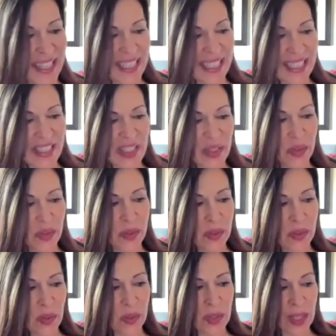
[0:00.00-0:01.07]
Use
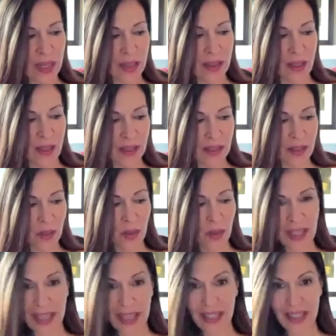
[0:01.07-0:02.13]
those kind of things. It's an
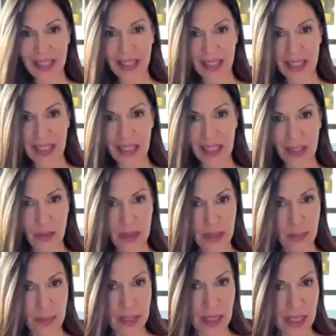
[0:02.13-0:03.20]
organic honey with
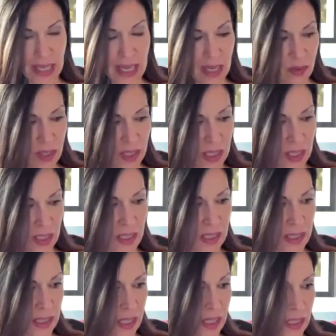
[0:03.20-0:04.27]
some cacao on it, and
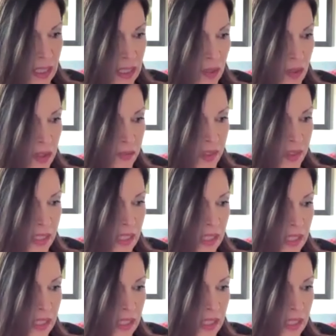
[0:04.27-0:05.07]
it's got like all different, it's got